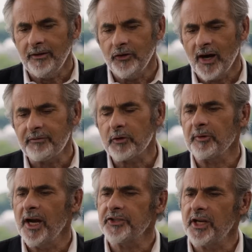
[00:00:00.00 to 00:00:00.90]
You know, after the
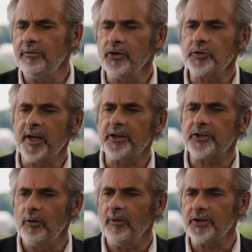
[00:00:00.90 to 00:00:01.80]
prize giving, you spent
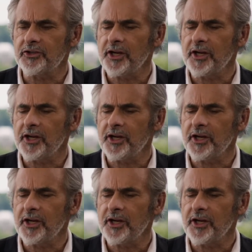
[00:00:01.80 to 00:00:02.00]
so much